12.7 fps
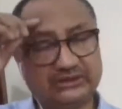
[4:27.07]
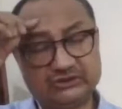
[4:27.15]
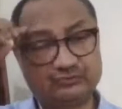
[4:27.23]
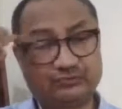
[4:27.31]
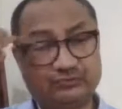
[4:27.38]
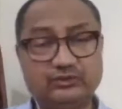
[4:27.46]

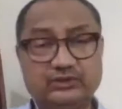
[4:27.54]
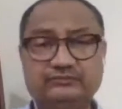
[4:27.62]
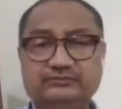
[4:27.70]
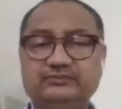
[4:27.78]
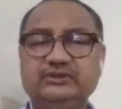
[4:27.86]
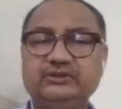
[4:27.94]
It's full
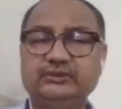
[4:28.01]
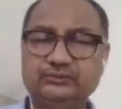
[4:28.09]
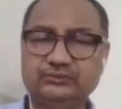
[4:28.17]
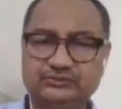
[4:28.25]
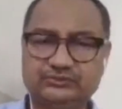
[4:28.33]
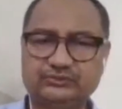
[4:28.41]
of the
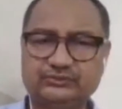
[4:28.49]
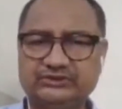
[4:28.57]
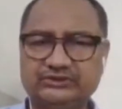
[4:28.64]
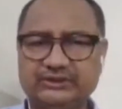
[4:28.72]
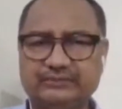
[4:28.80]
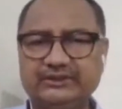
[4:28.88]
news which
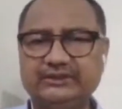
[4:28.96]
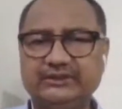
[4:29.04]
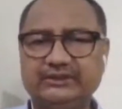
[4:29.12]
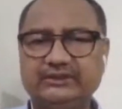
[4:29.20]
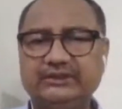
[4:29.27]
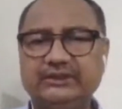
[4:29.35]
is happening
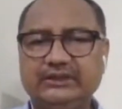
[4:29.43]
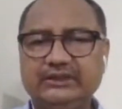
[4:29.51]
there.